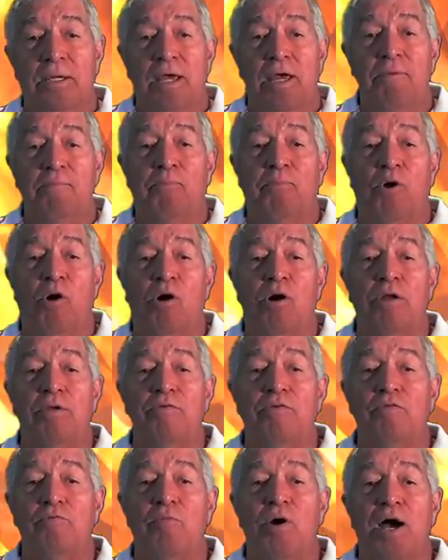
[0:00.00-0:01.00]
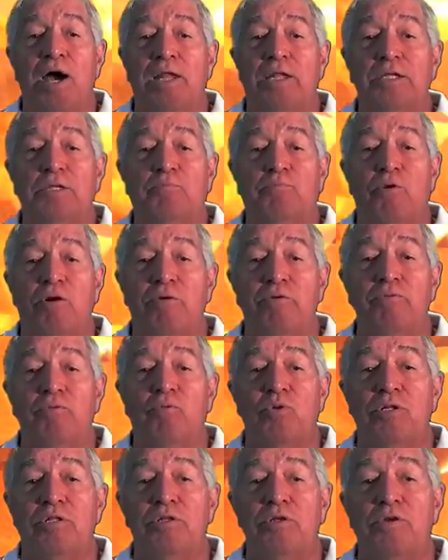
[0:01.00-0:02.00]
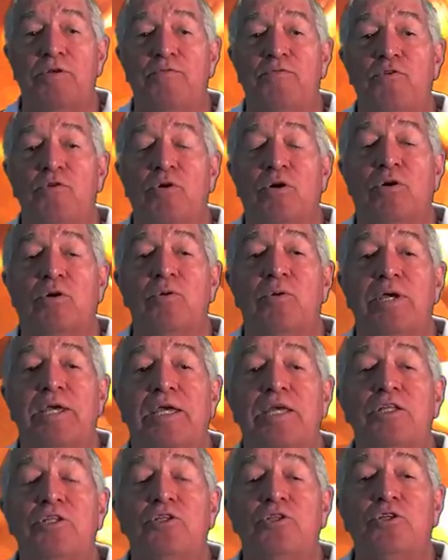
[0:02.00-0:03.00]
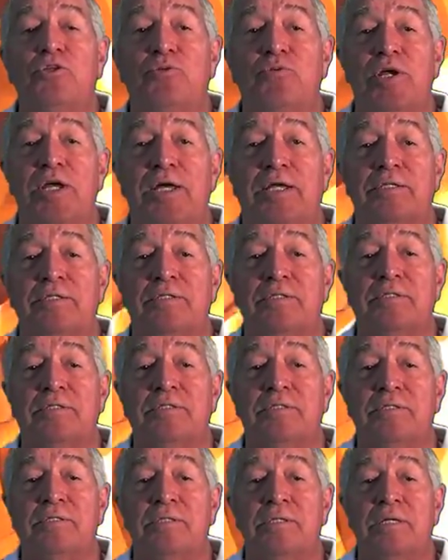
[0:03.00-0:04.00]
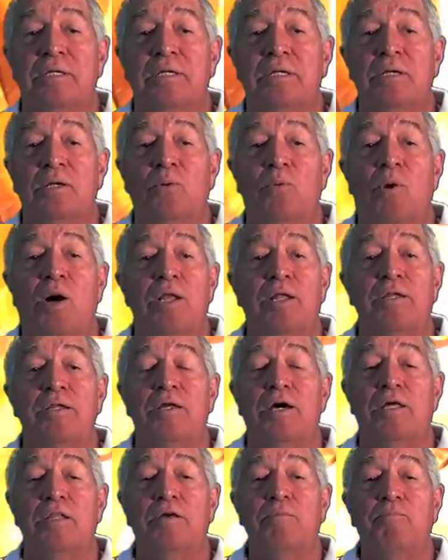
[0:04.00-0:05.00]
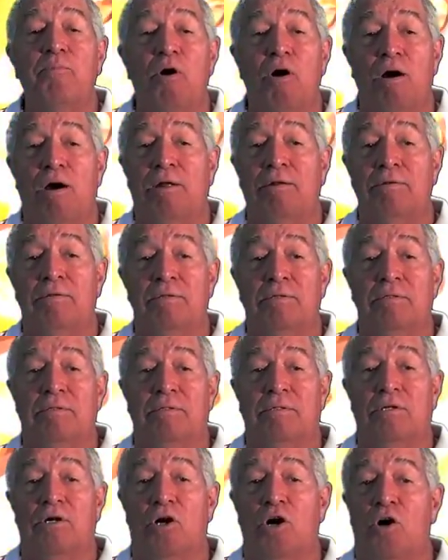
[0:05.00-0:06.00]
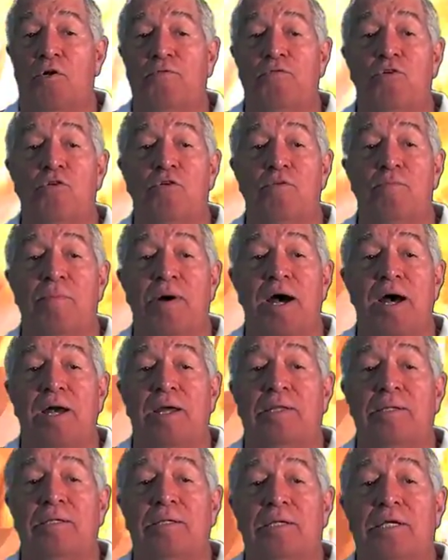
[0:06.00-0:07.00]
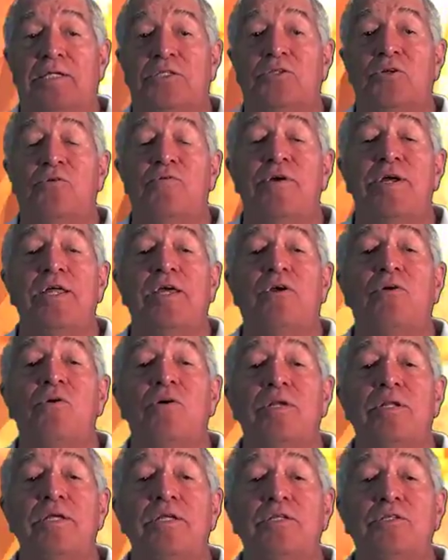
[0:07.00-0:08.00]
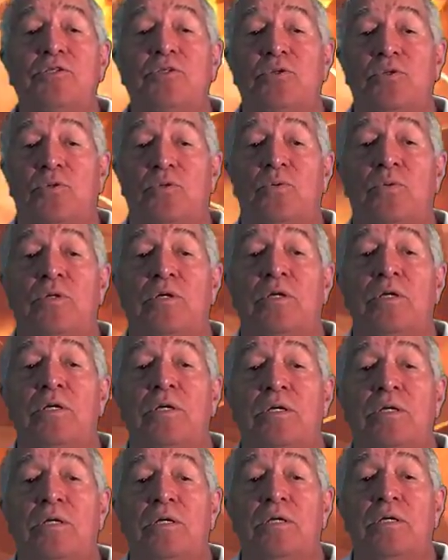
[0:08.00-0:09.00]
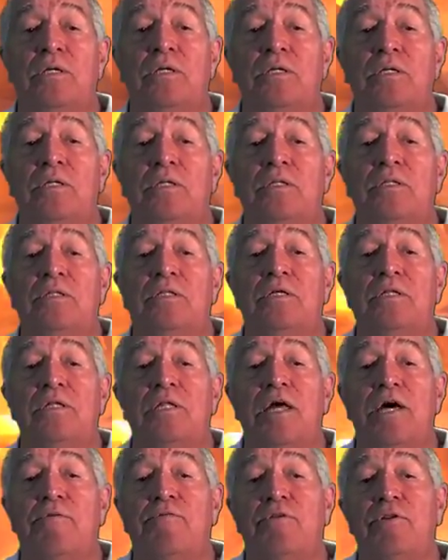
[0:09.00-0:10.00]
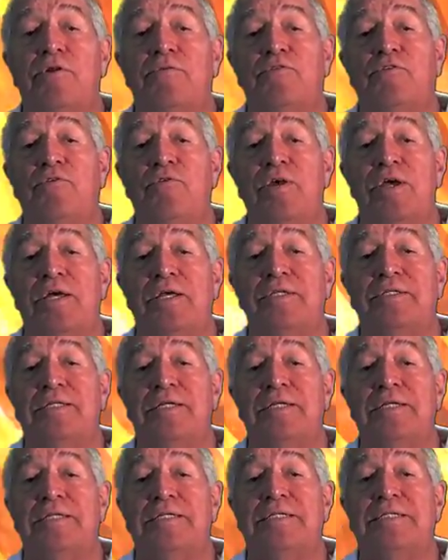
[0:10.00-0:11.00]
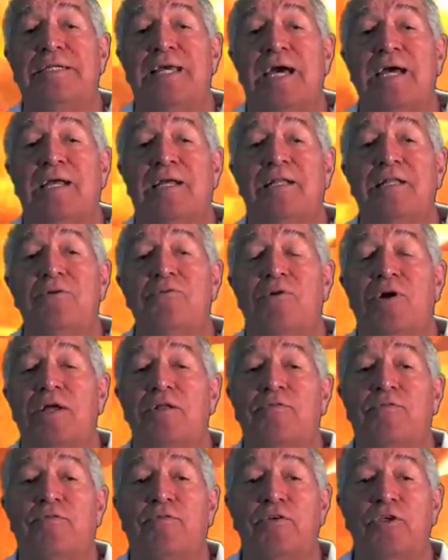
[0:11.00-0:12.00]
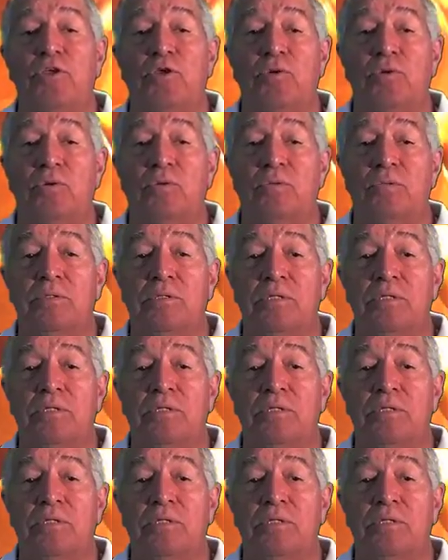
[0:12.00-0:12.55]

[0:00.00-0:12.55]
And part of your mind is probably wondering if you are going into trance. While another part of your mind has already gone into the level of trance that's exactly right for you.